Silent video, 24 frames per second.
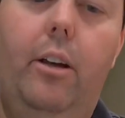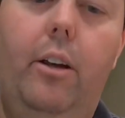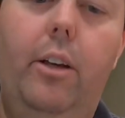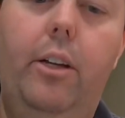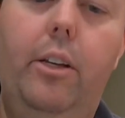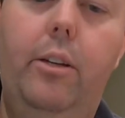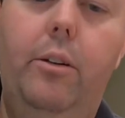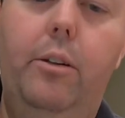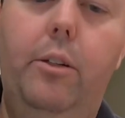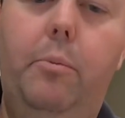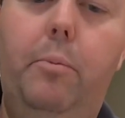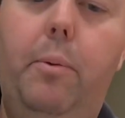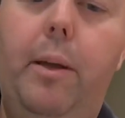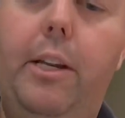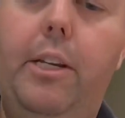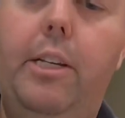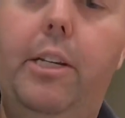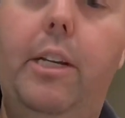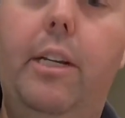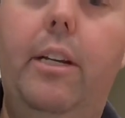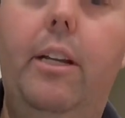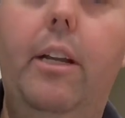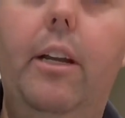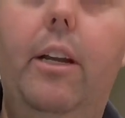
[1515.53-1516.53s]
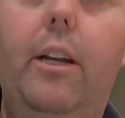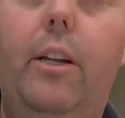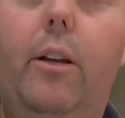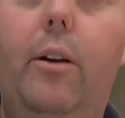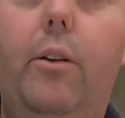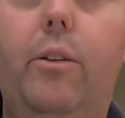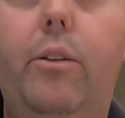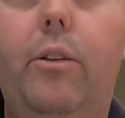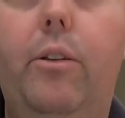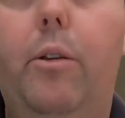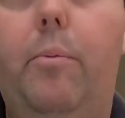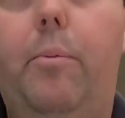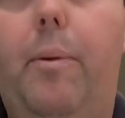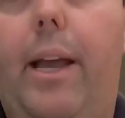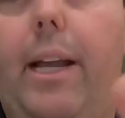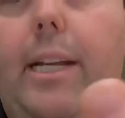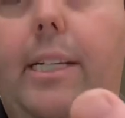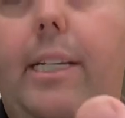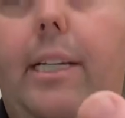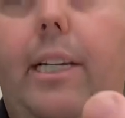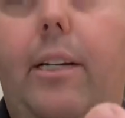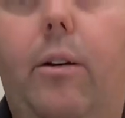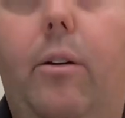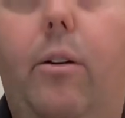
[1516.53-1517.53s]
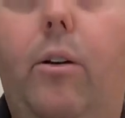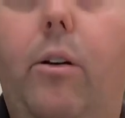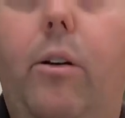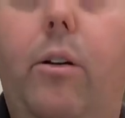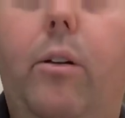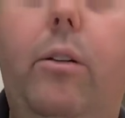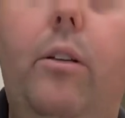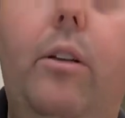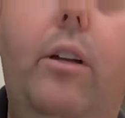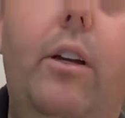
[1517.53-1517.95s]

you do is pinch it, go through the bank sinker hole,